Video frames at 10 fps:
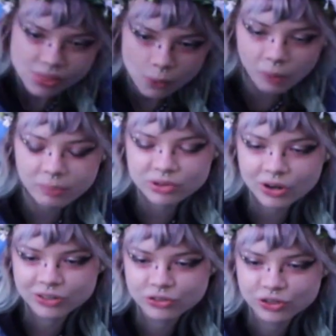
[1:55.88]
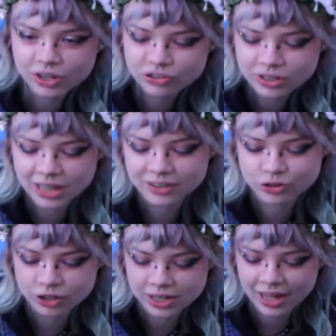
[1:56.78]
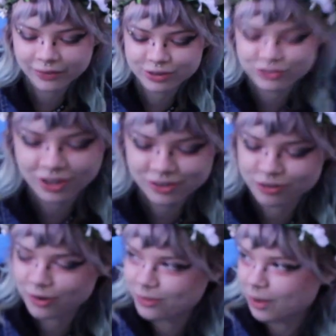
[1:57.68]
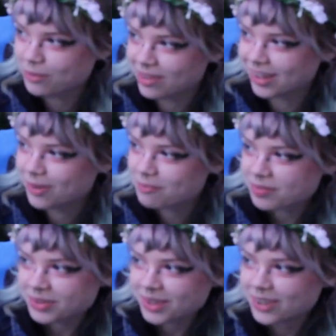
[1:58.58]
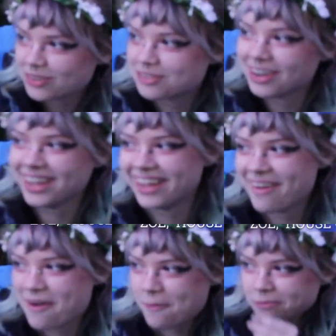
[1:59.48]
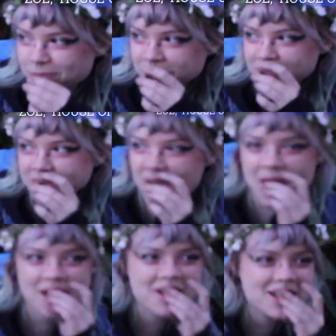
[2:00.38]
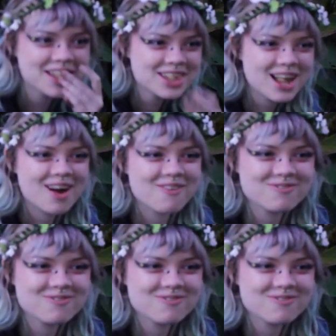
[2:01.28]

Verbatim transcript: What was our introduction? That shitty House of J show. That was like, shit. Okay, well don't say shitty House of J show.